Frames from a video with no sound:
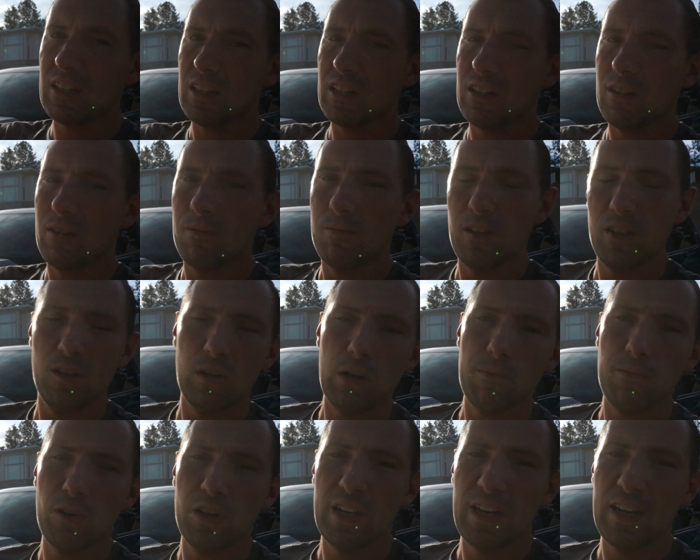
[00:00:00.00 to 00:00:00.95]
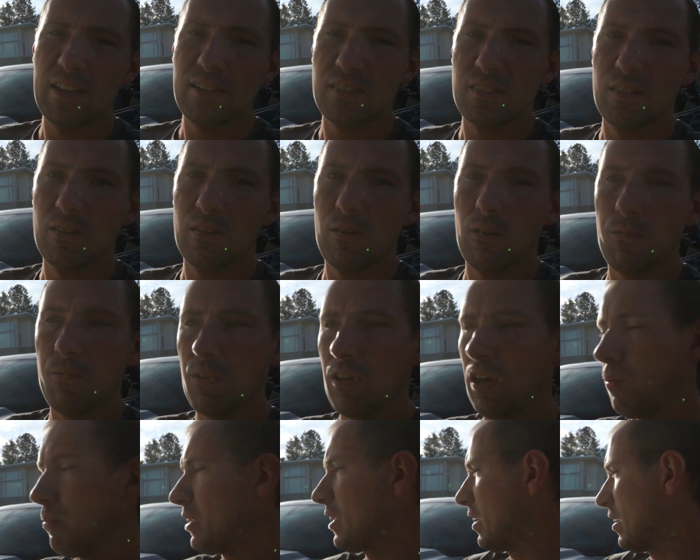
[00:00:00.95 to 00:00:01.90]
a video up for you guys. Hopefully
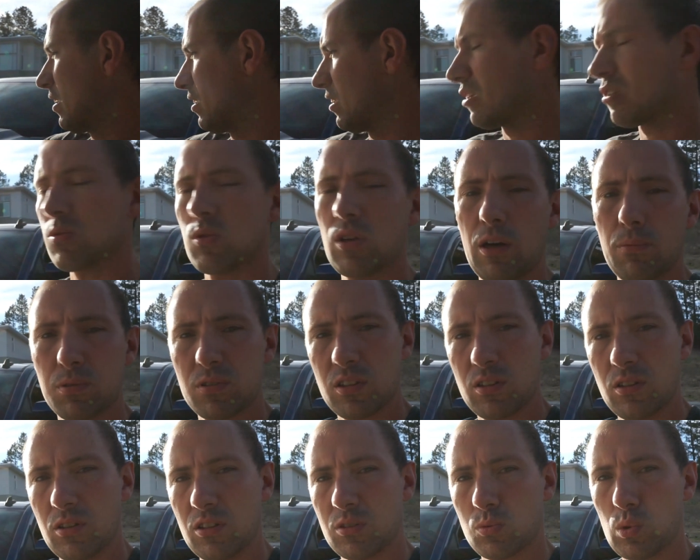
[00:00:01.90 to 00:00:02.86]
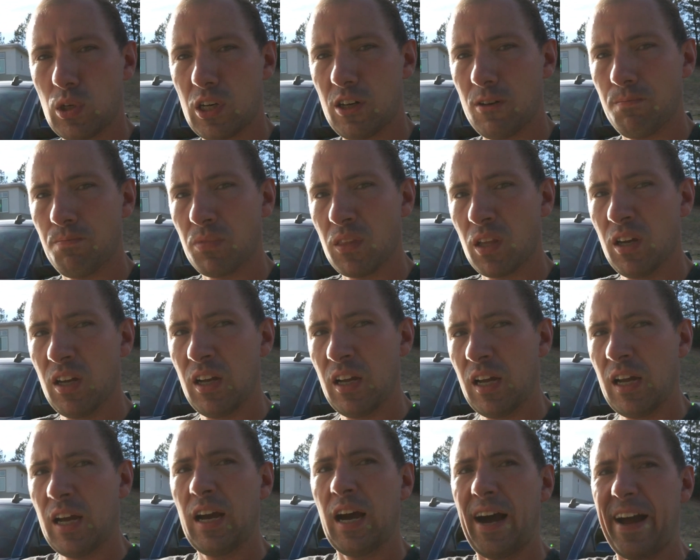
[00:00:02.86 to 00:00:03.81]
I'll be getting this one up soon as well.
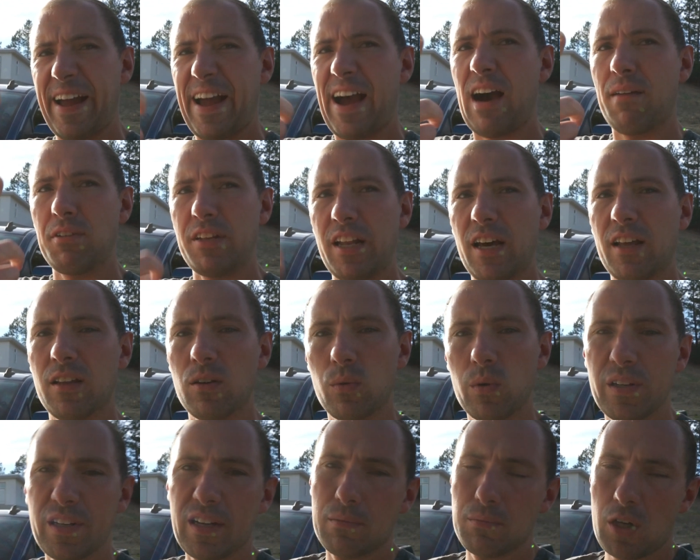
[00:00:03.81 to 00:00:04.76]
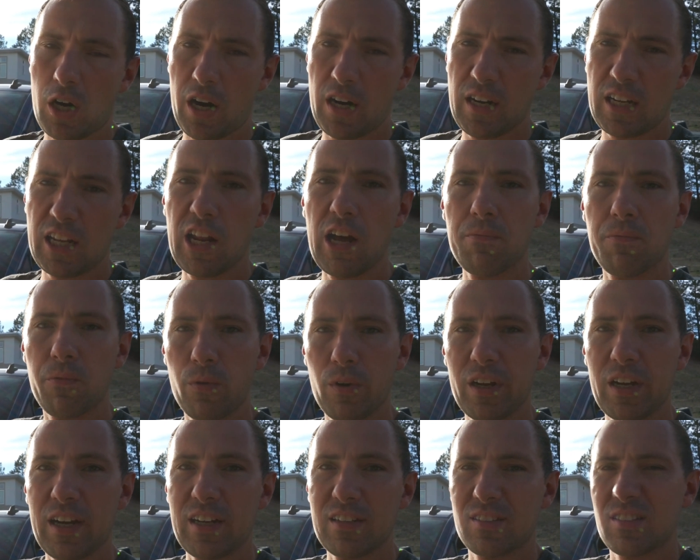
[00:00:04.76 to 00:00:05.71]
I have another one I'm trying to get up
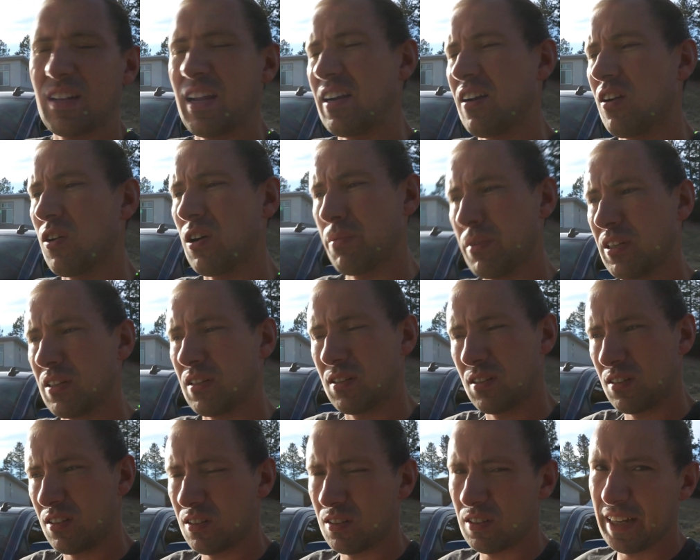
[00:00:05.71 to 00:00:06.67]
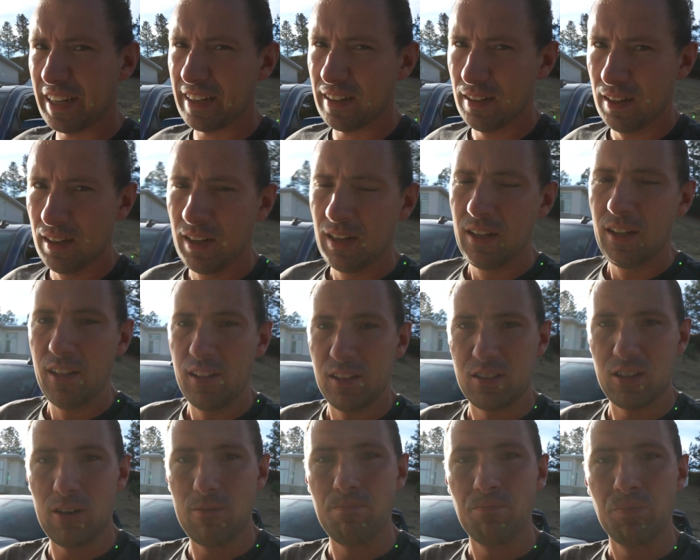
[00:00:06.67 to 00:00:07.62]
for you guys, and I know I've been delayed,
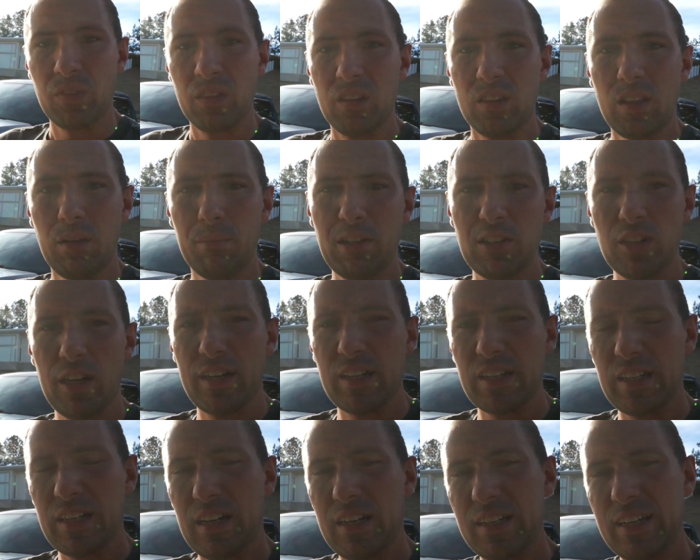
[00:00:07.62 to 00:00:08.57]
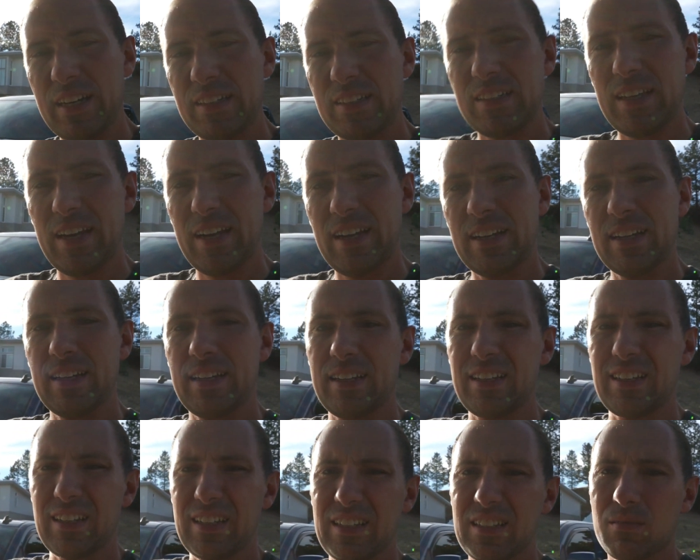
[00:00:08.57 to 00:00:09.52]
so let me try to get on that today,
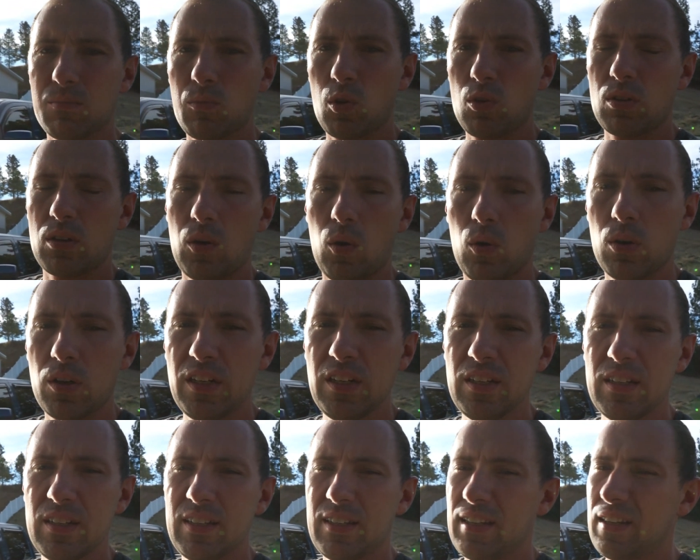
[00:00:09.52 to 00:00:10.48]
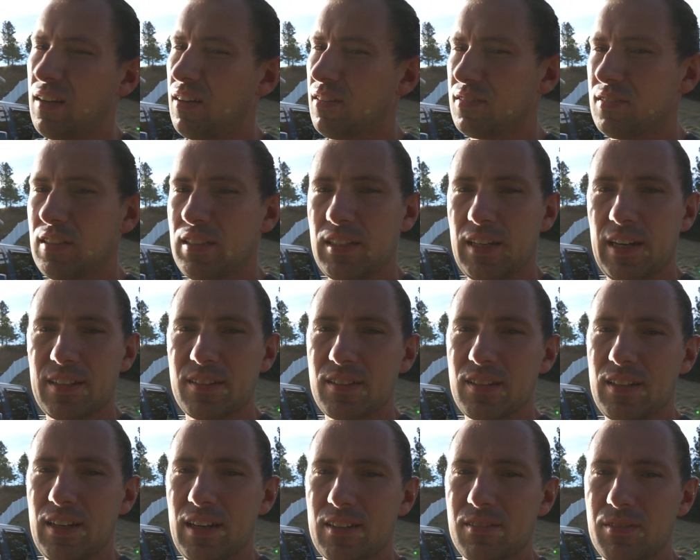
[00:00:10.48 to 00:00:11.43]
get some more recording, and I'll see you guys
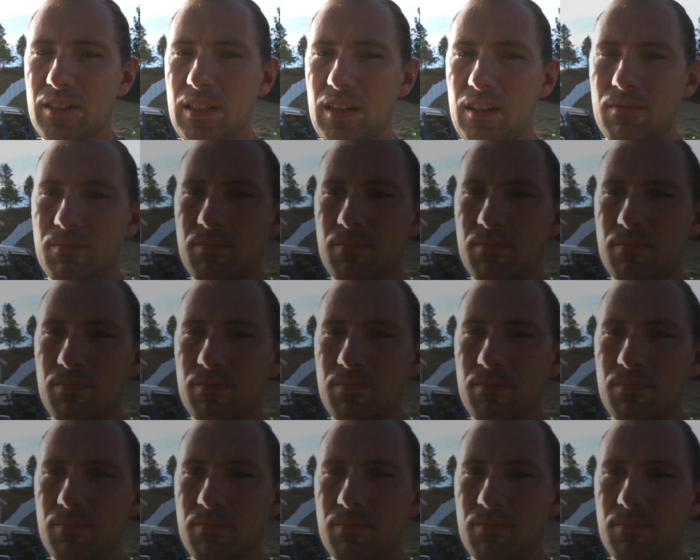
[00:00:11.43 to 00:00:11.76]
in the next video.